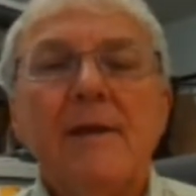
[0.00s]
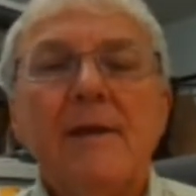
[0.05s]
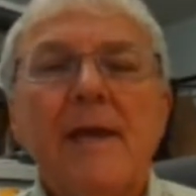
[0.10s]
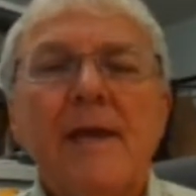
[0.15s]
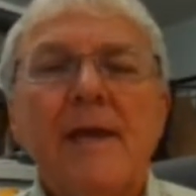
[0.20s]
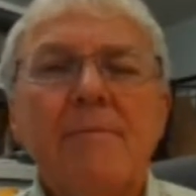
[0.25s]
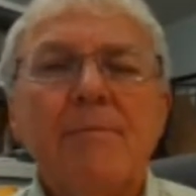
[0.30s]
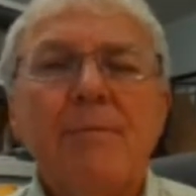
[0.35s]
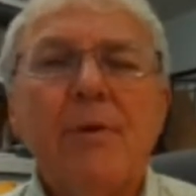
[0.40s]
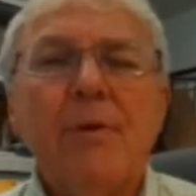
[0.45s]

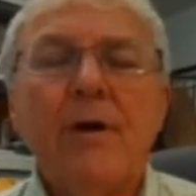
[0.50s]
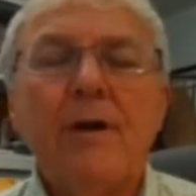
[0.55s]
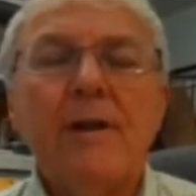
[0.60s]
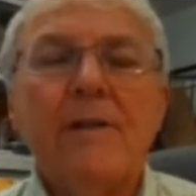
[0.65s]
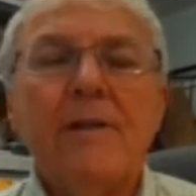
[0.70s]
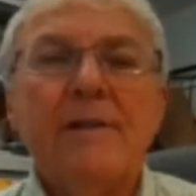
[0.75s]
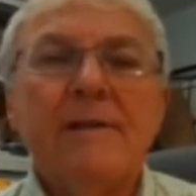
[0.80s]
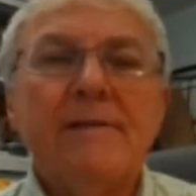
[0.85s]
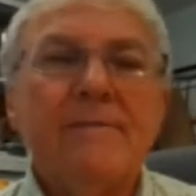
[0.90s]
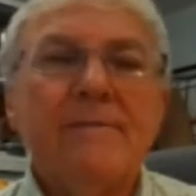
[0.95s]
And part
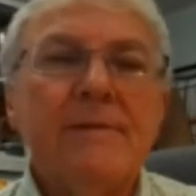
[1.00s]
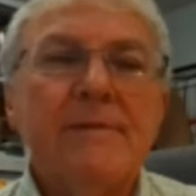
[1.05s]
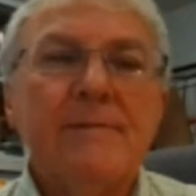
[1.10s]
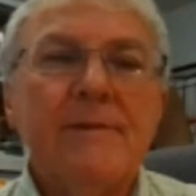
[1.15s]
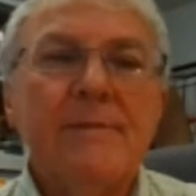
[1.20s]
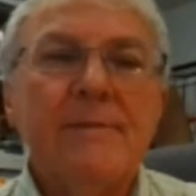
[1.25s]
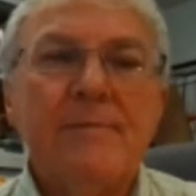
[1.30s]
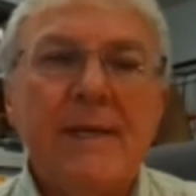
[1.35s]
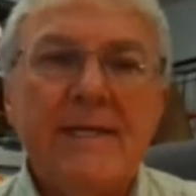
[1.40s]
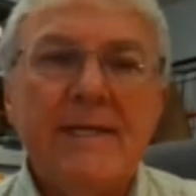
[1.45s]
of
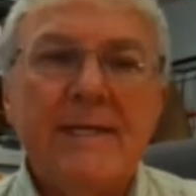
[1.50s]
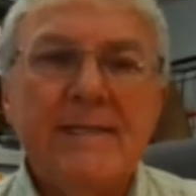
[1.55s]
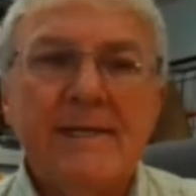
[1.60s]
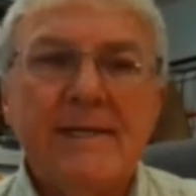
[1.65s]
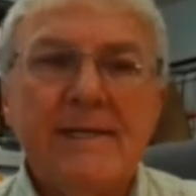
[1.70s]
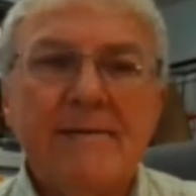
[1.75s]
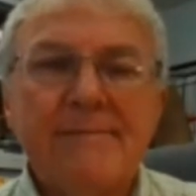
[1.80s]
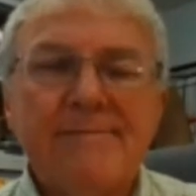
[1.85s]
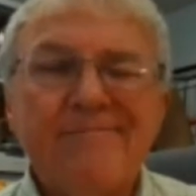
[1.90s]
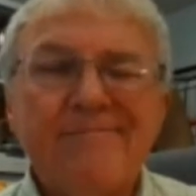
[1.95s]
the
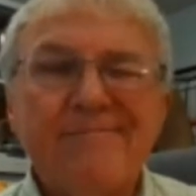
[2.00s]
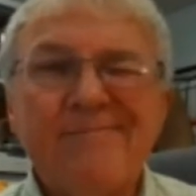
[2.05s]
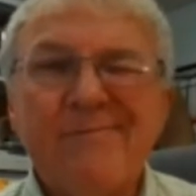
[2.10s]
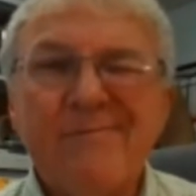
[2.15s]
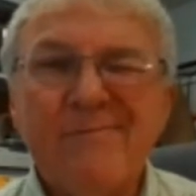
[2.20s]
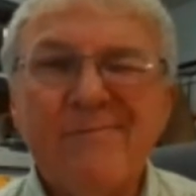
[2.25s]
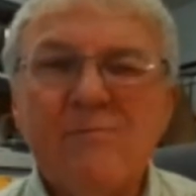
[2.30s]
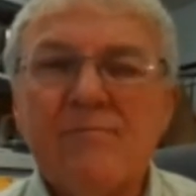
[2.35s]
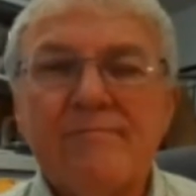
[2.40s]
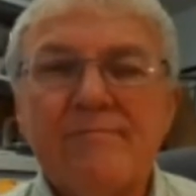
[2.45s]
basic
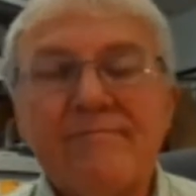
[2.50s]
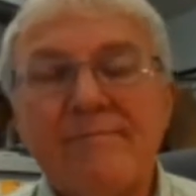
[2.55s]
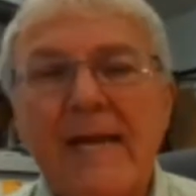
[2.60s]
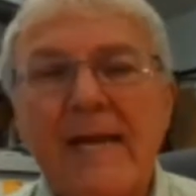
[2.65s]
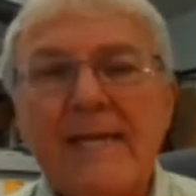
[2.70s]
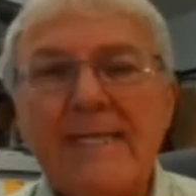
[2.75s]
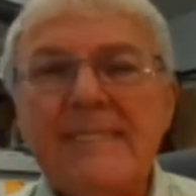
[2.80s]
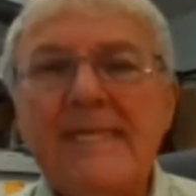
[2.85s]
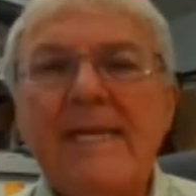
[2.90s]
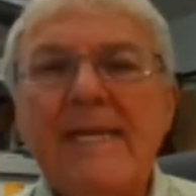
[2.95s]

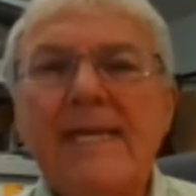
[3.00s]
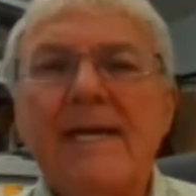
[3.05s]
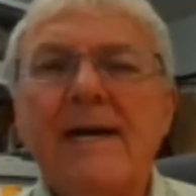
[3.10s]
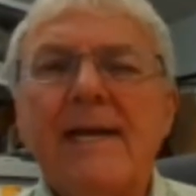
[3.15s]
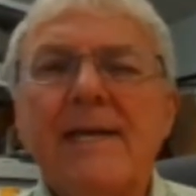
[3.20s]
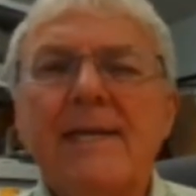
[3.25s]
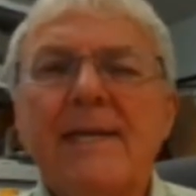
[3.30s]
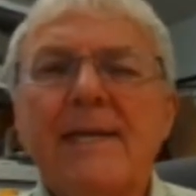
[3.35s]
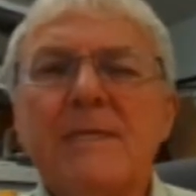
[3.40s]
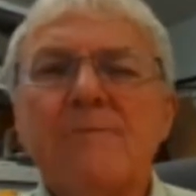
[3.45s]
idea,
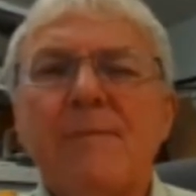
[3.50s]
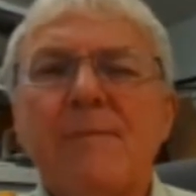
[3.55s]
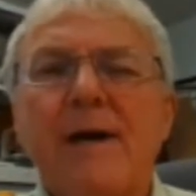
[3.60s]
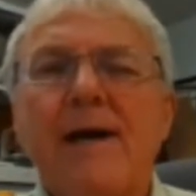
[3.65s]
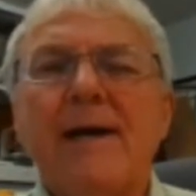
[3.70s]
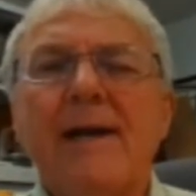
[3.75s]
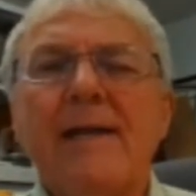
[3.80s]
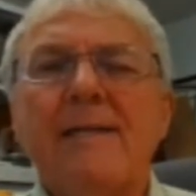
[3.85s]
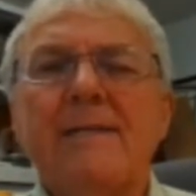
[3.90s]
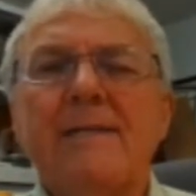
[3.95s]
I guess,
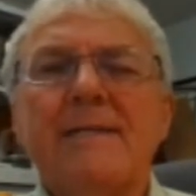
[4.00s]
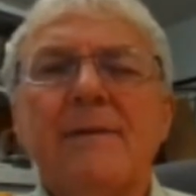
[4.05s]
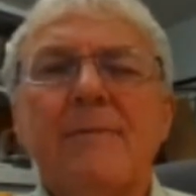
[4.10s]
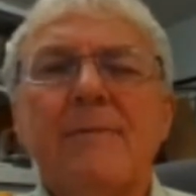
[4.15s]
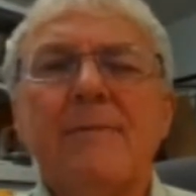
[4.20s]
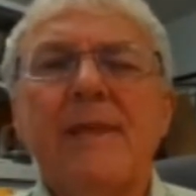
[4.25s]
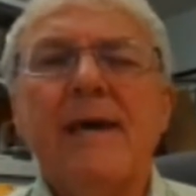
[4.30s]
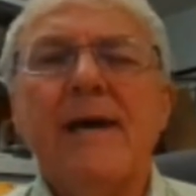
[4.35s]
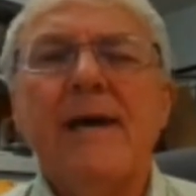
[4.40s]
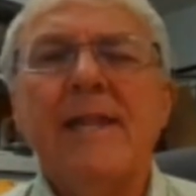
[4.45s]
behind some
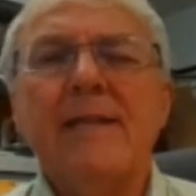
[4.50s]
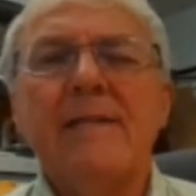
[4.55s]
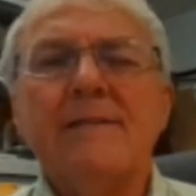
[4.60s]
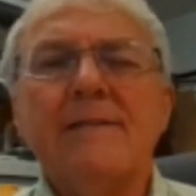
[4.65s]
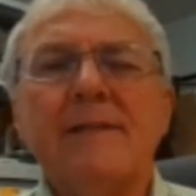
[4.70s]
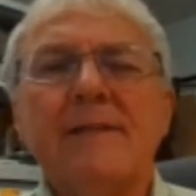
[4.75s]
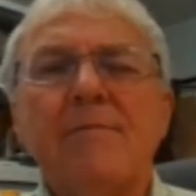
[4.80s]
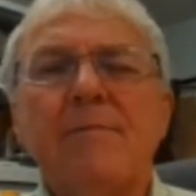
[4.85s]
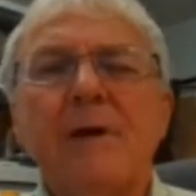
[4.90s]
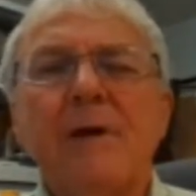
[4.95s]
of that is
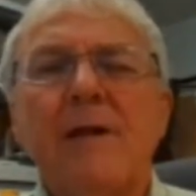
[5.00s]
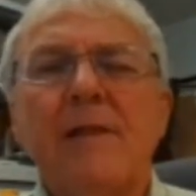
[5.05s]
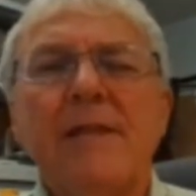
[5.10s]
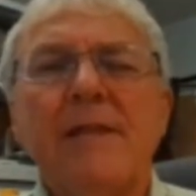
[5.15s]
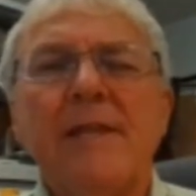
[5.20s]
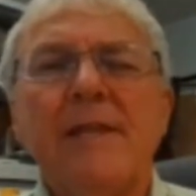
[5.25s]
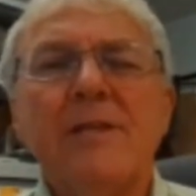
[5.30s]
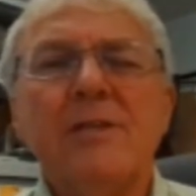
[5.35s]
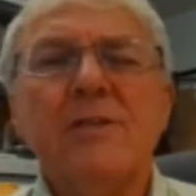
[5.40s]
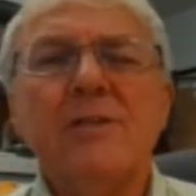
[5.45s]
that
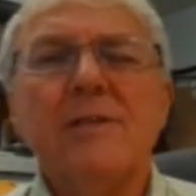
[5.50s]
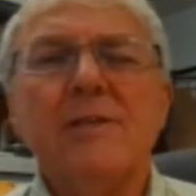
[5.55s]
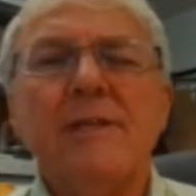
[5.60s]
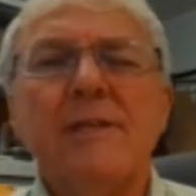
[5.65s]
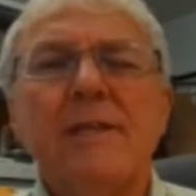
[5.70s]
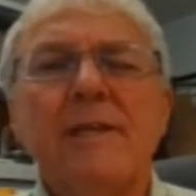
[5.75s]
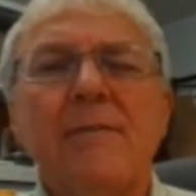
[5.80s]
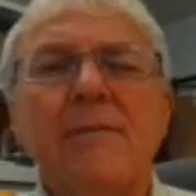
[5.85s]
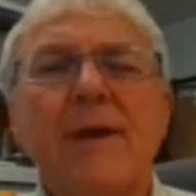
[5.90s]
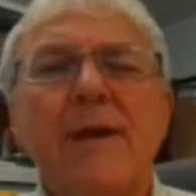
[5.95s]
pollination
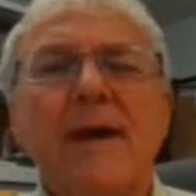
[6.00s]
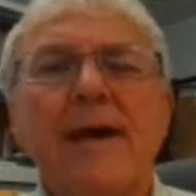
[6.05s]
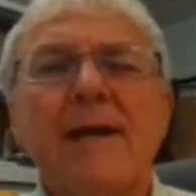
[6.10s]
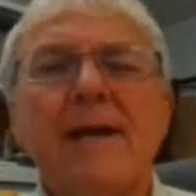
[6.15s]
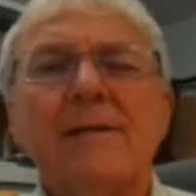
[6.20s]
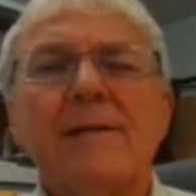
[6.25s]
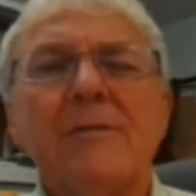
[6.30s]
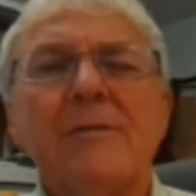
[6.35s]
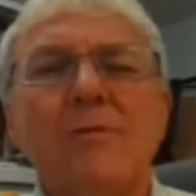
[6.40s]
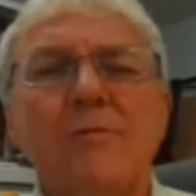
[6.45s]
can
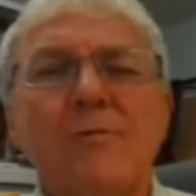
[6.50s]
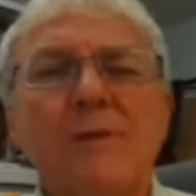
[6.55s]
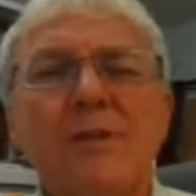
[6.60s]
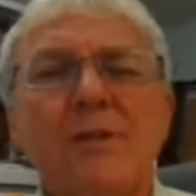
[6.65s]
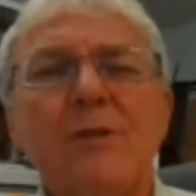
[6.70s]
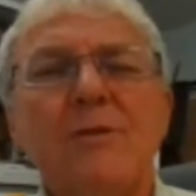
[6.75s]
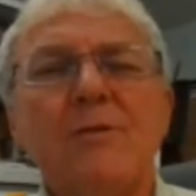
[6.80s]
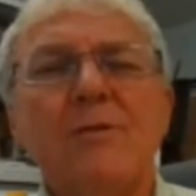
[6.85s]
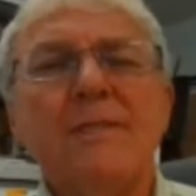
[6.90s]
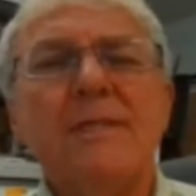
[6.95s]
impact or
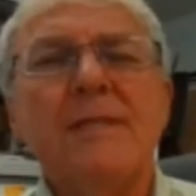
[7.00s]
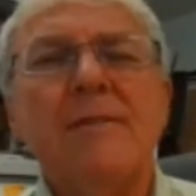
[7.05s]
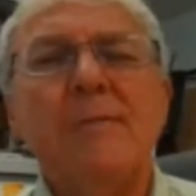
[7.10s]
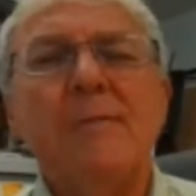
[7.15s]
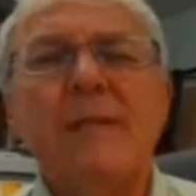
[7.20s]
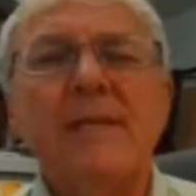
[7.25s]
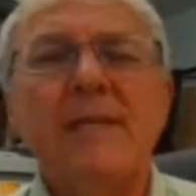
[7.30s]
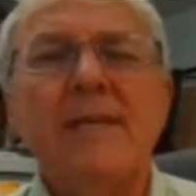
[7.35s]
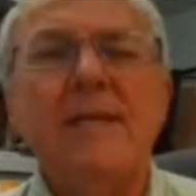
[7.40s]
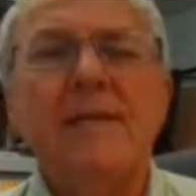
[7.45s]
reduce
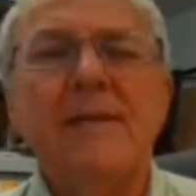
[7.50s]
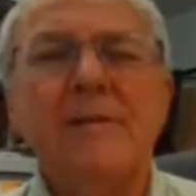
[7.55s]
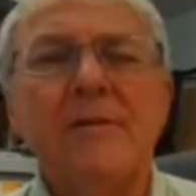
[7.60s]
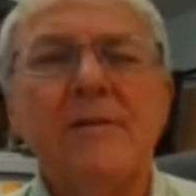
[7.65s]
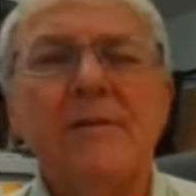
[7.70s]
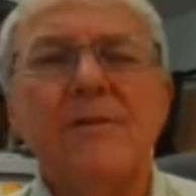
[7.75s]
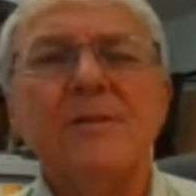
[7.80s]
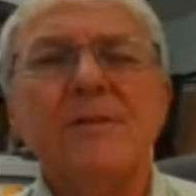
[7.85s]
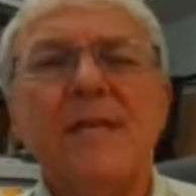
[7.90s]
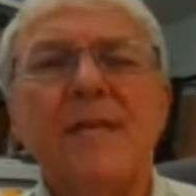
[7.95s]
CBD
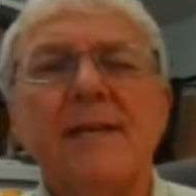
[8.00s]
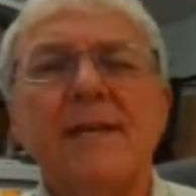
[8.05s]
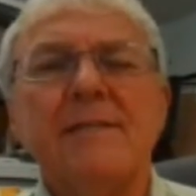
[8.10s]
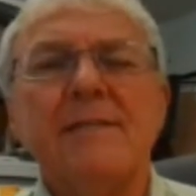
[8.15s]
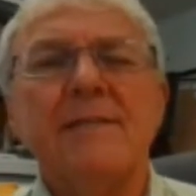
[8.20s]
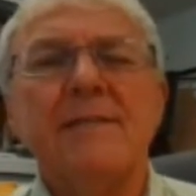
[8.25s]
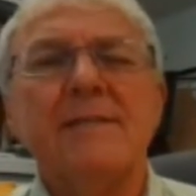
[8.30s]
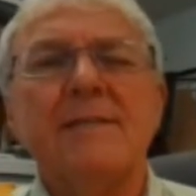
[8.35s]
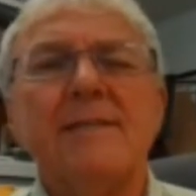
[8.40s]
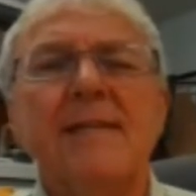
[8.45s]
yields
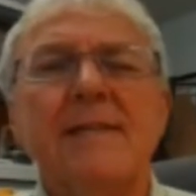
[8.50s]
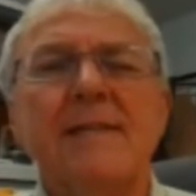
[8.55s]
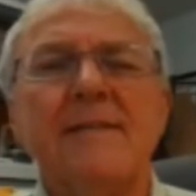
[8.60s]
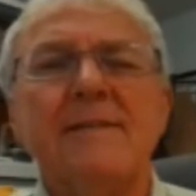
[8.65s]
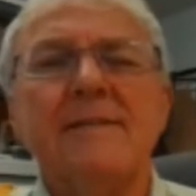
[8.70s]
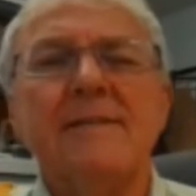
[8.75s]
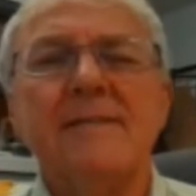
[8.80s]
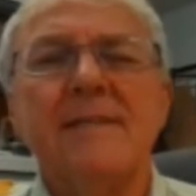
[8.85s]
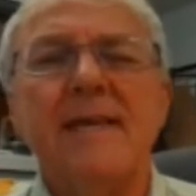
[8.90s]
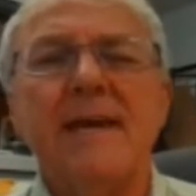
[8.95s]
as the seed
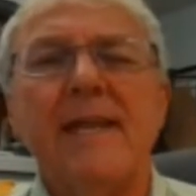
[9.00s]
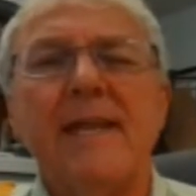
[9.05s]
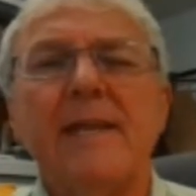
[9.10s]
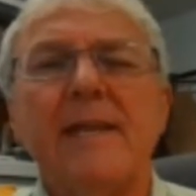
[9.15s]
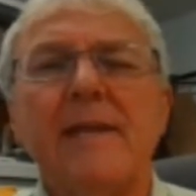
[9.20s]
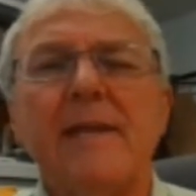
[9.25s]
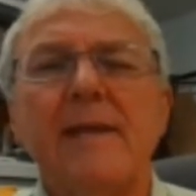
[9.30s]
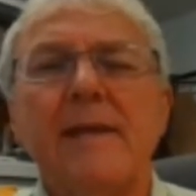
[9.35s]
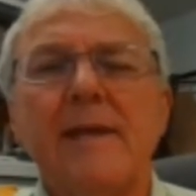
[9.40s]
is set.